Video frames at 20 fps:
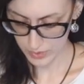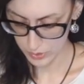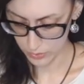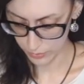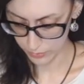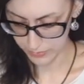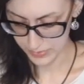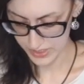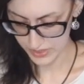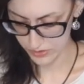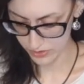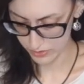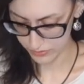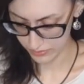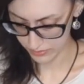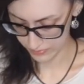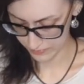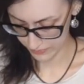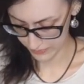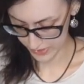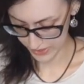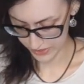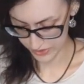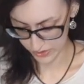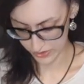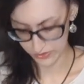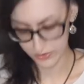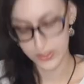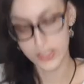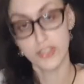Oh, these are
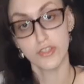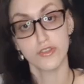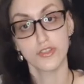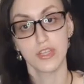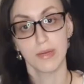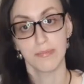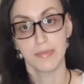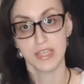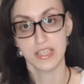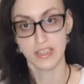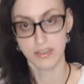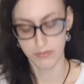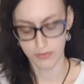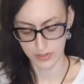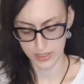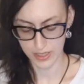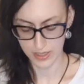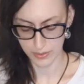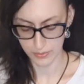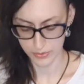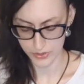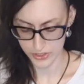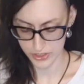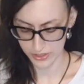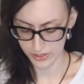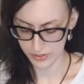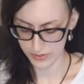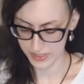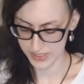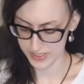something different. I will show
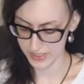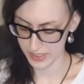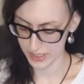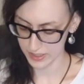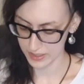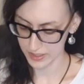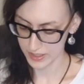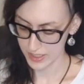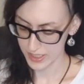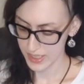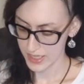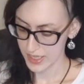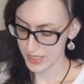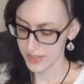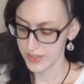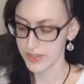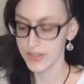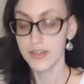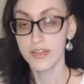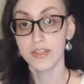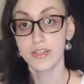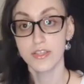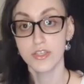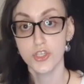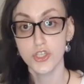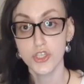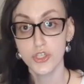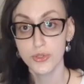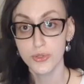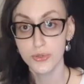you in a sec.
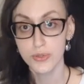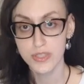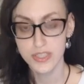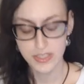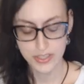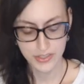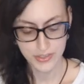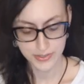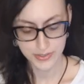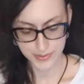Shoes.